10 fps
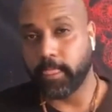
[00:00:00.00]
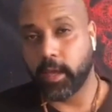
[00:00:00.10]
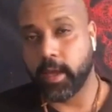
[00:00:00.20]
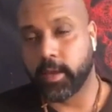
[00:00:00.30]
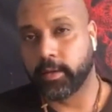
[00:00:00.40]

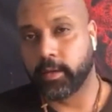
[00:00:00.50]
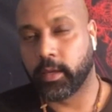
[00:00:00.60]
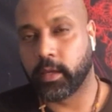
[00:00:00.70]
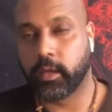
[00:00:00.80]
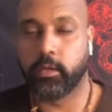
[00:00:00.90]
in
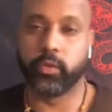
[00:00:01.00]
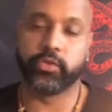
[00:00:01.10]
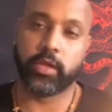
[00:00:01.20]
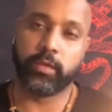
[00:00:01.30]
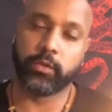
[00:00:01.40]

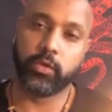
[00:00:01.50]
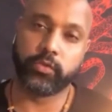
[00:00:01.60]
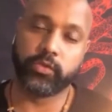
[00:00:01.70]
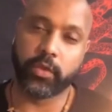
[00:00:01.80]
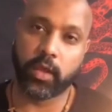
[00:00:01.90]
which I'm
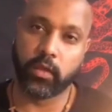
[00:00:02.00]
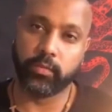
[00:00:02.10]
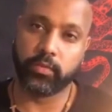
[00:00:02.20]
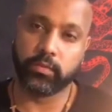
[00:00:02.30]
going to help